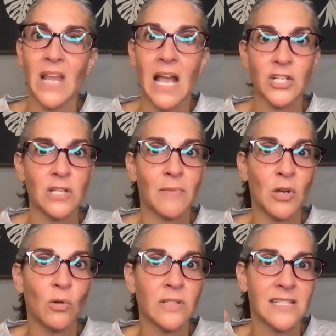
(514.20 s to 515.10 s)
actually my
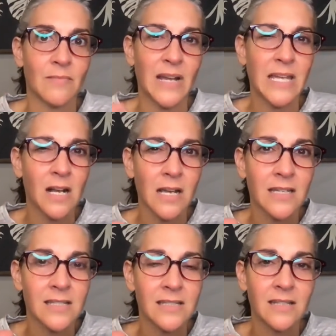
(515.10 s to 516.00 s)
oldest and my
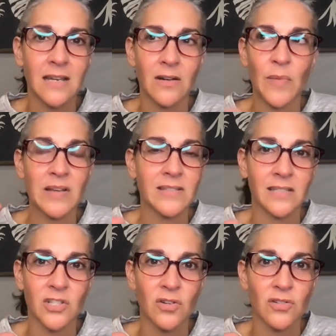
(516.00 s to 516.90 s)
youngest, they're about
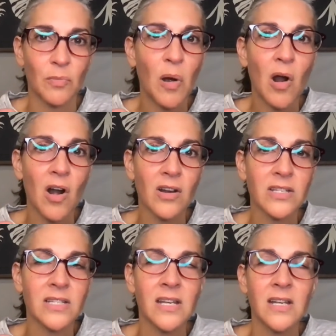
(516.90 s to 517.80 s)
6 years
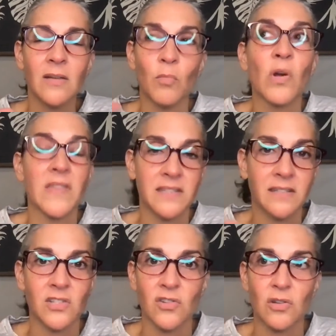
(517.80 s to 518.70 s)
apart, more than
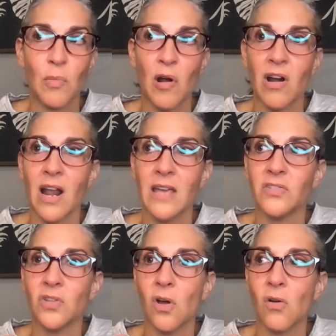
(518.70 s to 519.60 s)
6 years apart. And
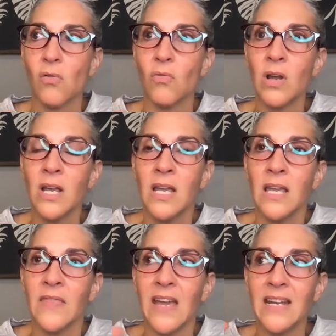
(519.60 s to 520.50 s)
so
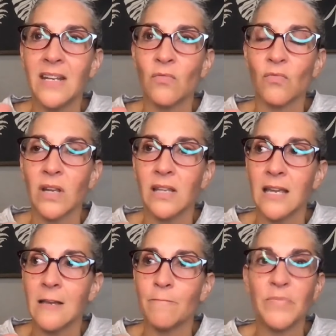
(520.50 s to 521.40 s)

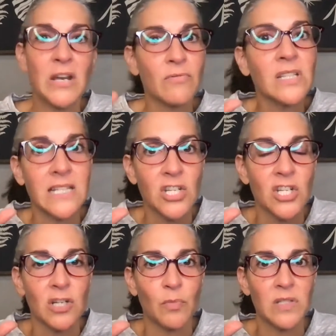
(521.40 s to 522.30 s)
their
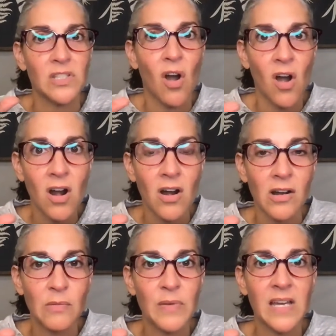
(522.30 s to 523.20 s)
relationship was
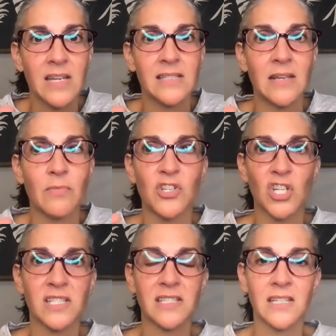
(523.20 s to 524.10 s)
hard because they were
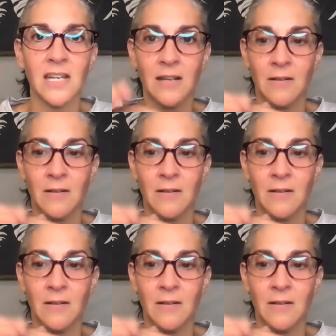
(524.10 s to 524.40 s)
just,